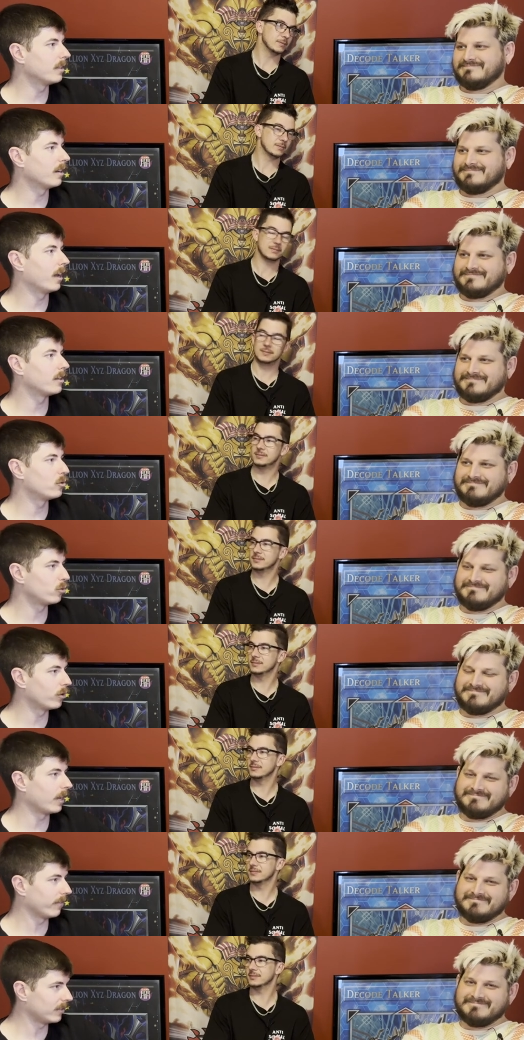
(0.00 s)
Speaker 1: that I do
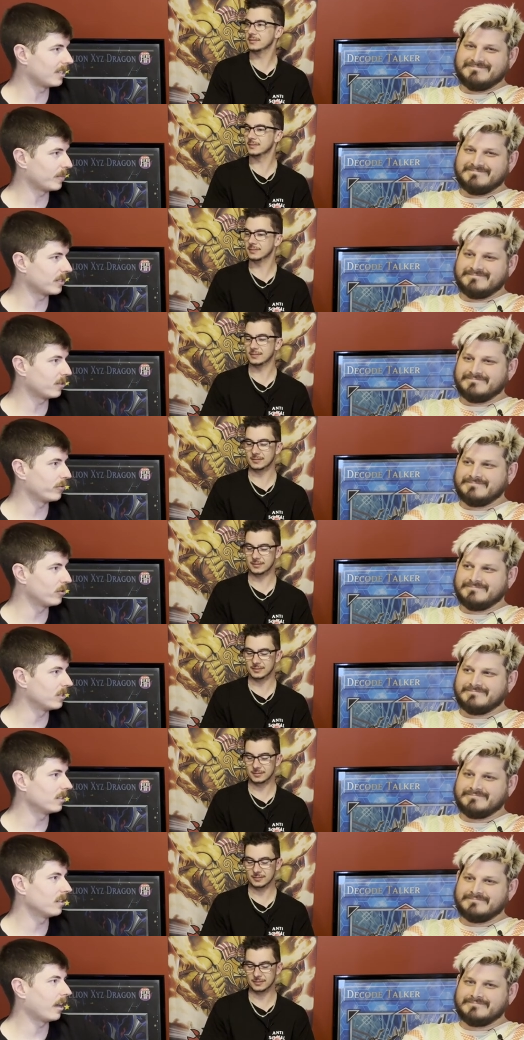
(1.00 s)
not ever see myself
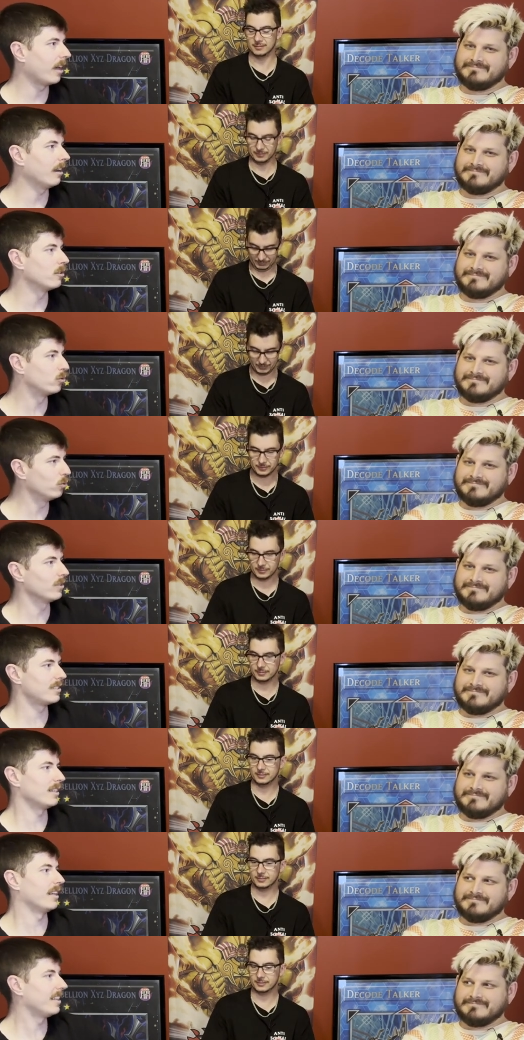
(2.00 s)
using, and I do not
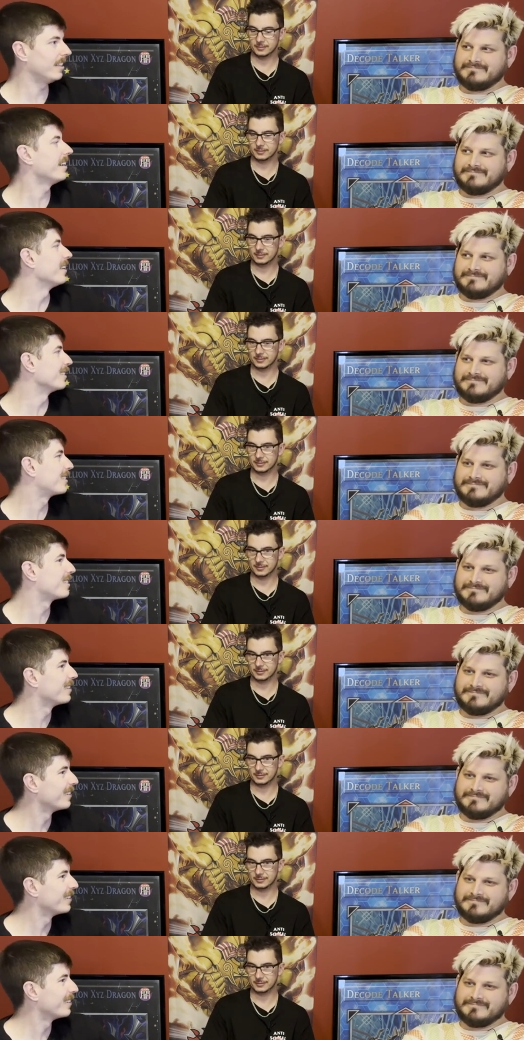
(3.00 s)
sell anything else.